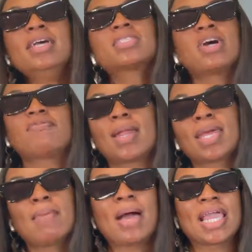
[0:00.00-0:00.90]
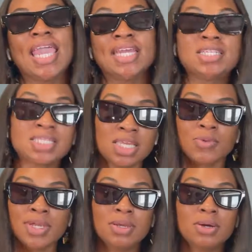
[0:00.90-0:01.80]
So I finally got my candidacy
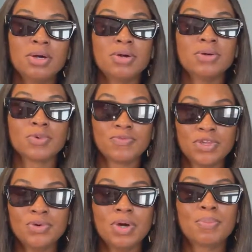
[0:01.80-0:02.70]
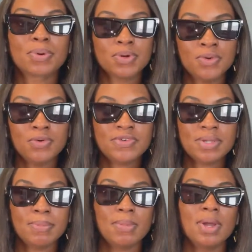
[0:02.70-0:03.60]
review approved,
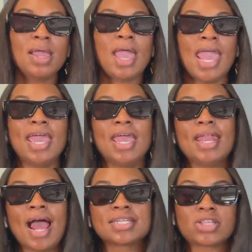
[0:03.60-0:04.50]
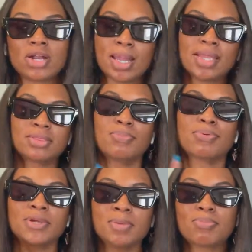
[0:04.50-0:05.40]
and I started like the
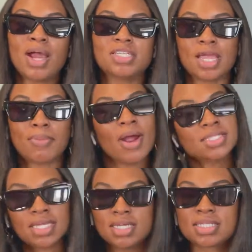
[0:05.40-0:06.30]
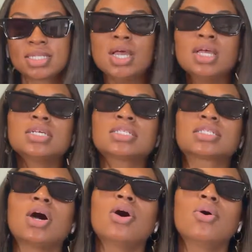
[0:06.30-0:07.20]
pre-project process.
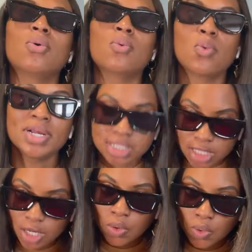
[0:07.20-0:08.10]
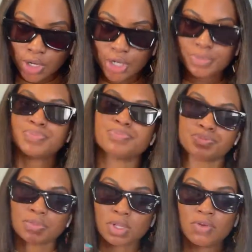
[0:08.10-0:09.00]
So winter quarter
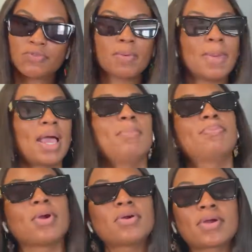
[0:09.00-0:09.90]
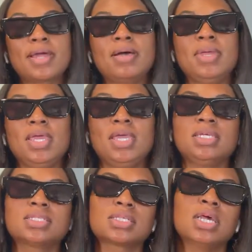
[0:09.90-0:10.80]
for my program
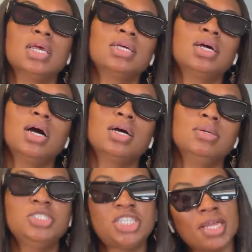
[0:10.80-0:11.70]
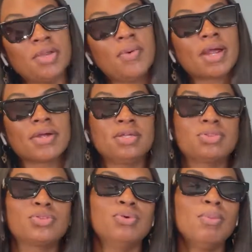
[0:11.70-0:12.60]
is
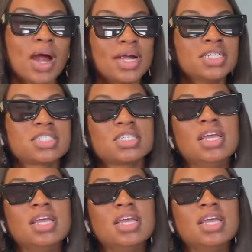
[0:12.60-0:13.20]
January through March.